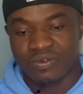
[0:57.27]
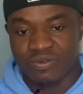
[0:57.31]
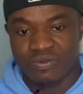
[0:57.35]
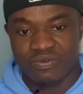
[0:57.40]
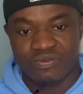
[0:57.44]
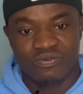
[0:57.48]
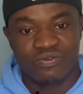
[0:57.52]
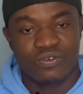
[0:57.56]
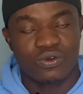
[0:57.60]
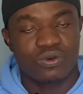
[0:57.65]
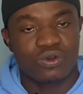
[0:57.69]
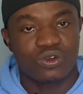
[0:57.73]

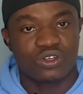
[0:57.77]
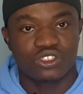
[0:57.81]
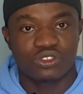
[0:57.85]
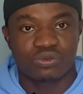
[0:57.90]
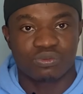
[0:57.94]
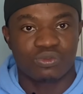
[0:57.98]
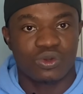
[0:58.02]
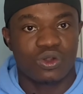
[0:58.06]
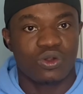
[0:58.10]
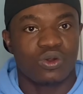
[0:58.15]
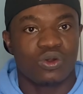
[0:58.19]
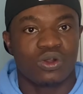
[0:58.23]
focus
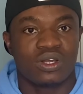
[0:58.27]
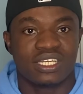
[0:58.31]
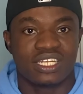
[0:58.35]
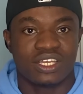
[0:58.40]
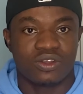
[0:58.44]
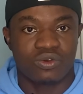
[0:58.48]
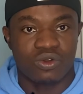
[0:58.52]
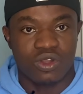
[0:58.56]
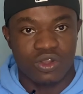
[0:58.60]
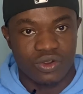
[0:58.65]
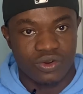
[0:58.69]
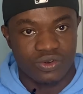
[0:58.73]
more on the
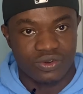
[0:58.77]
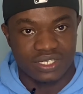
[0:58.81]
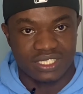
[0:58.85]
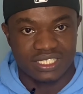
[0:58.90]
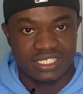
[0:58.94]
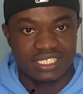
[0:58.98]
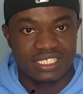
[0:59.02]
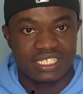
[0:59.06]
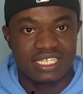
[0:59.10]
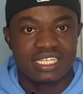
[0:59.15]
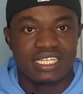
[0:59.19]
concrete.